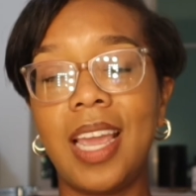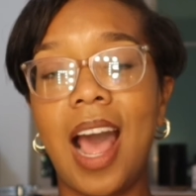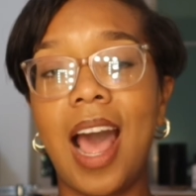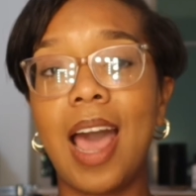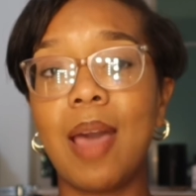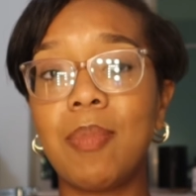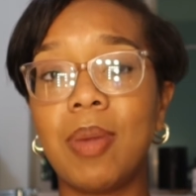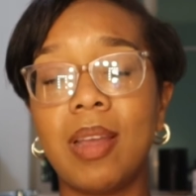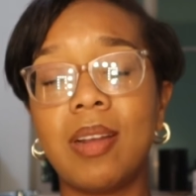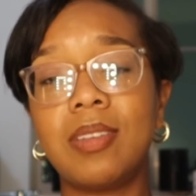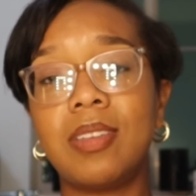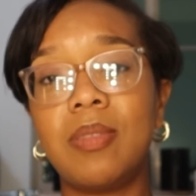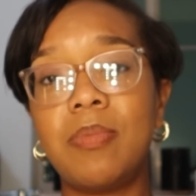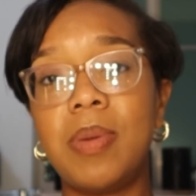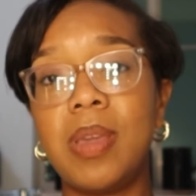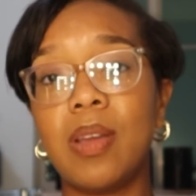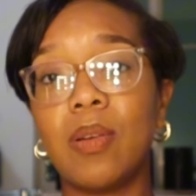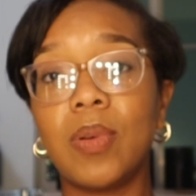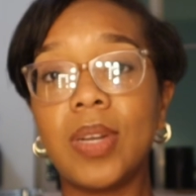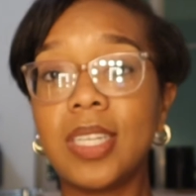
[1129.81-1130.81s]
I'm here to
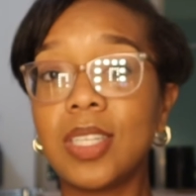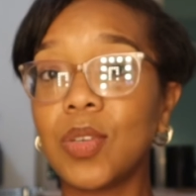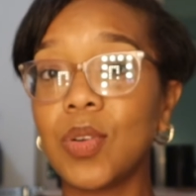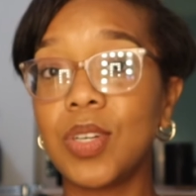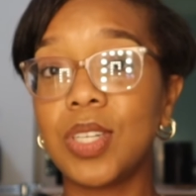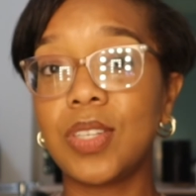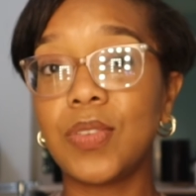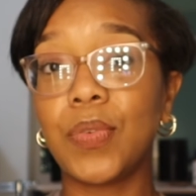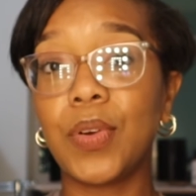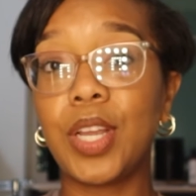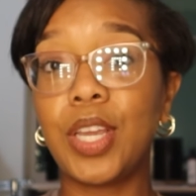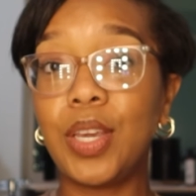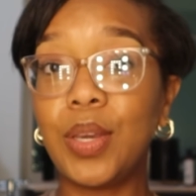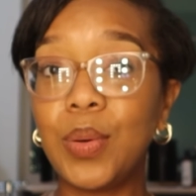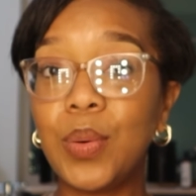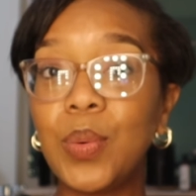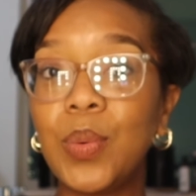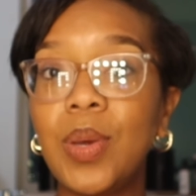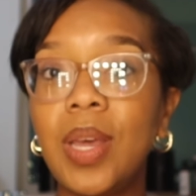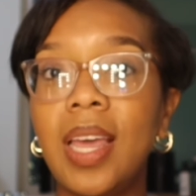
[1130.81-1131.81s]
be a resource for
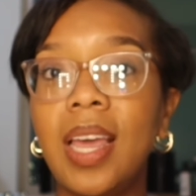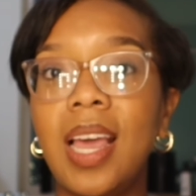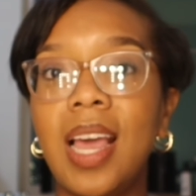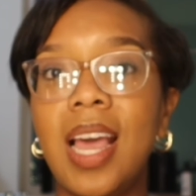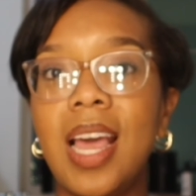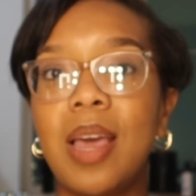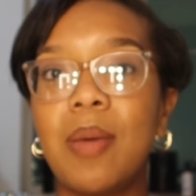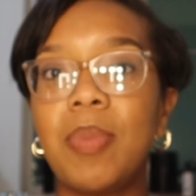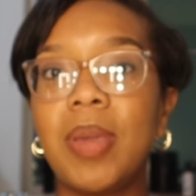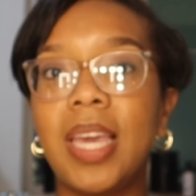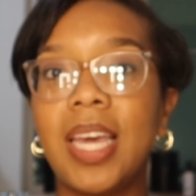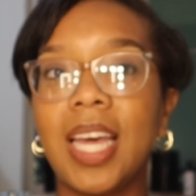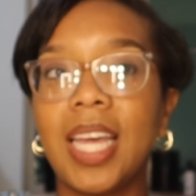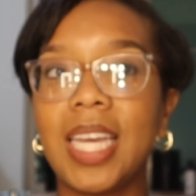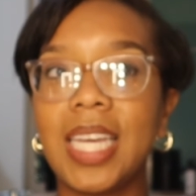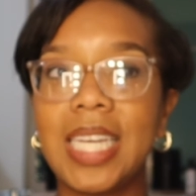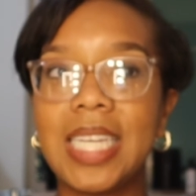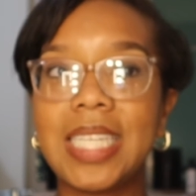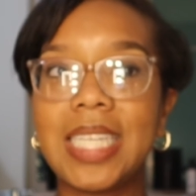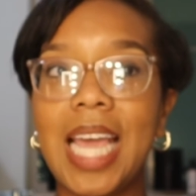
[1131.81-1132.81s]
you,
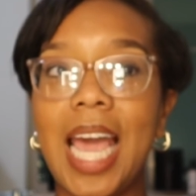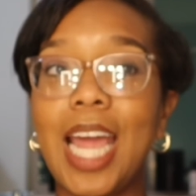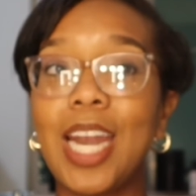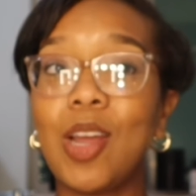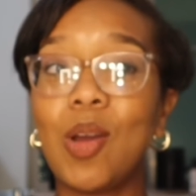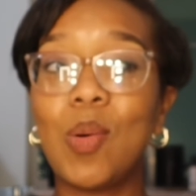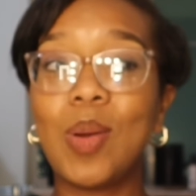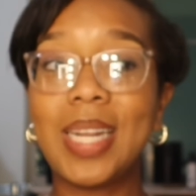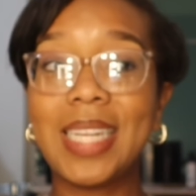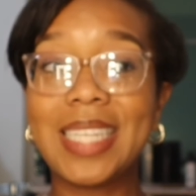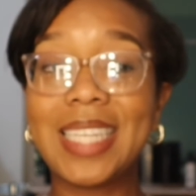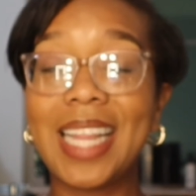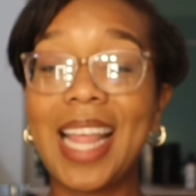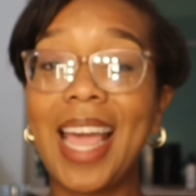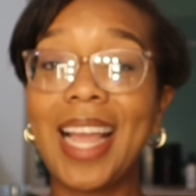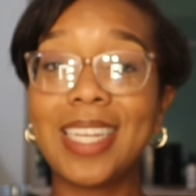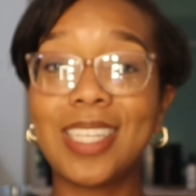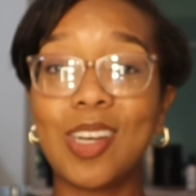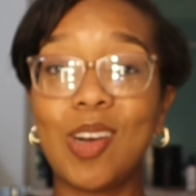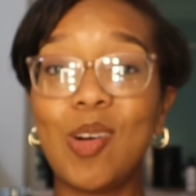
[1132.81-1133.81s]
because I know what it's
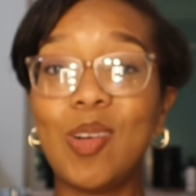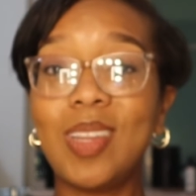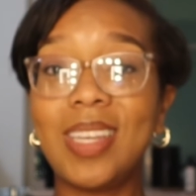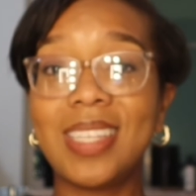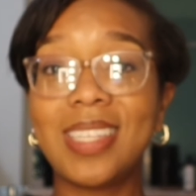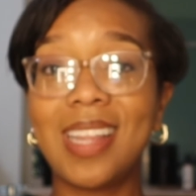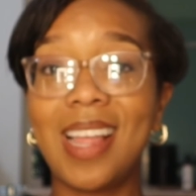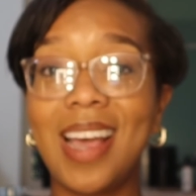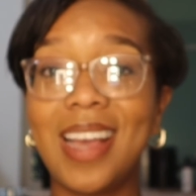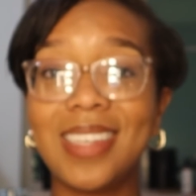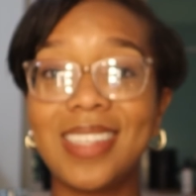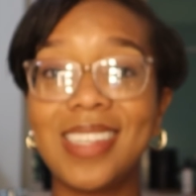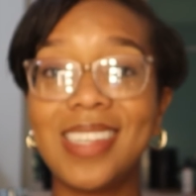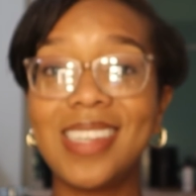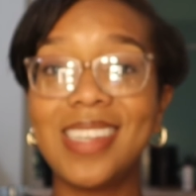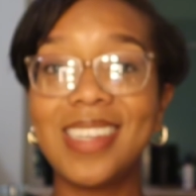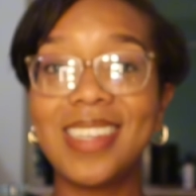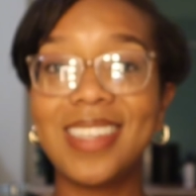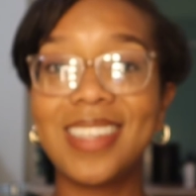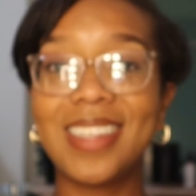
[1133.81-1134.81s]
like to hold these
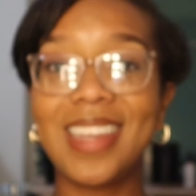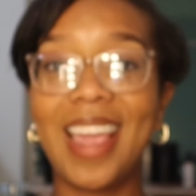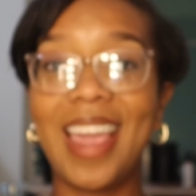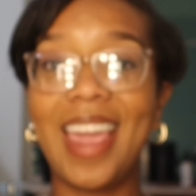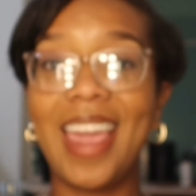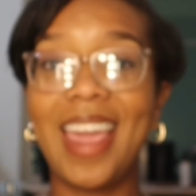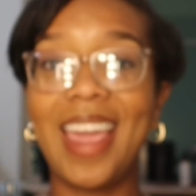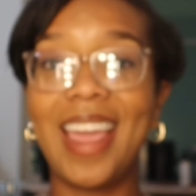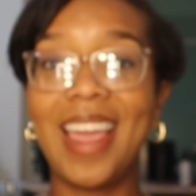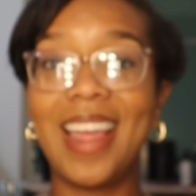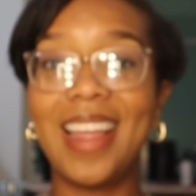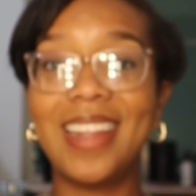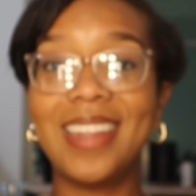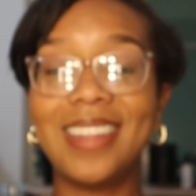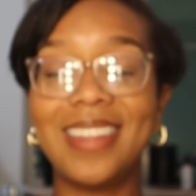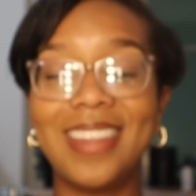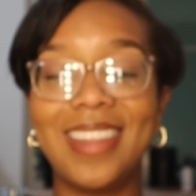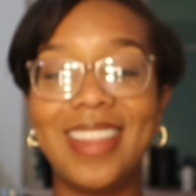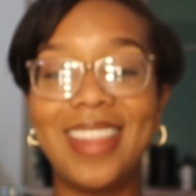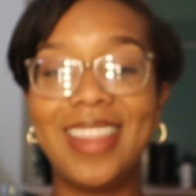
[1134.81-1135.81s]
classes,
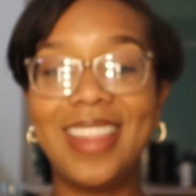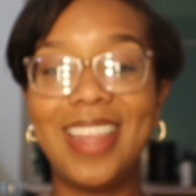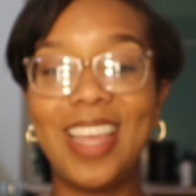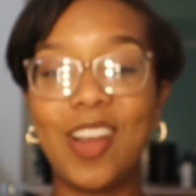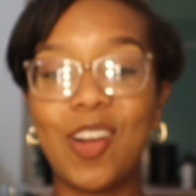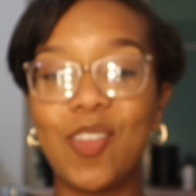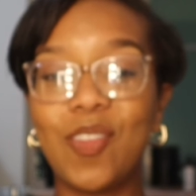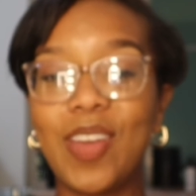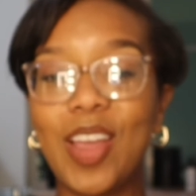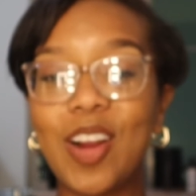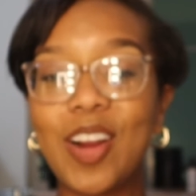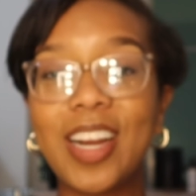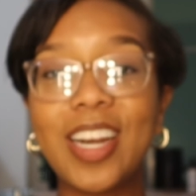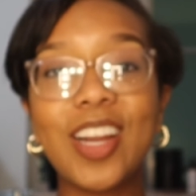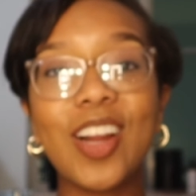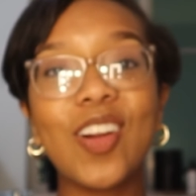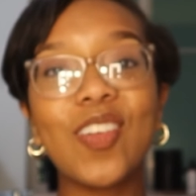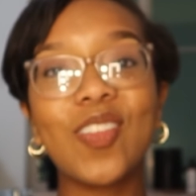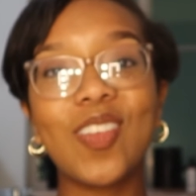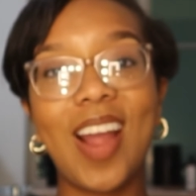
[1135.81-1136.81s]
and they're very
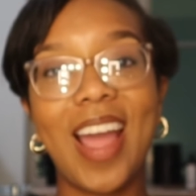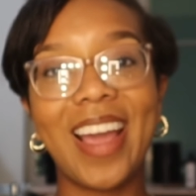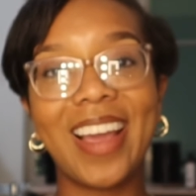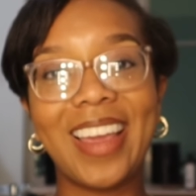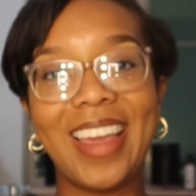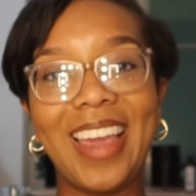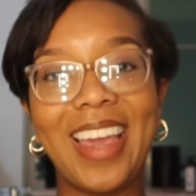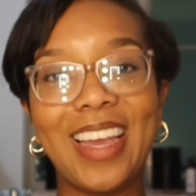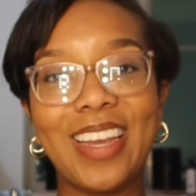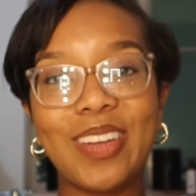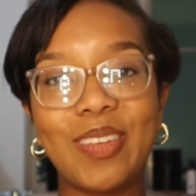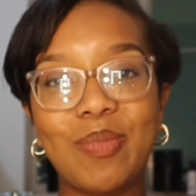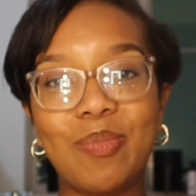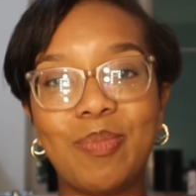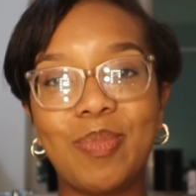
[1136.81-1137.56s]
nerve-wracking.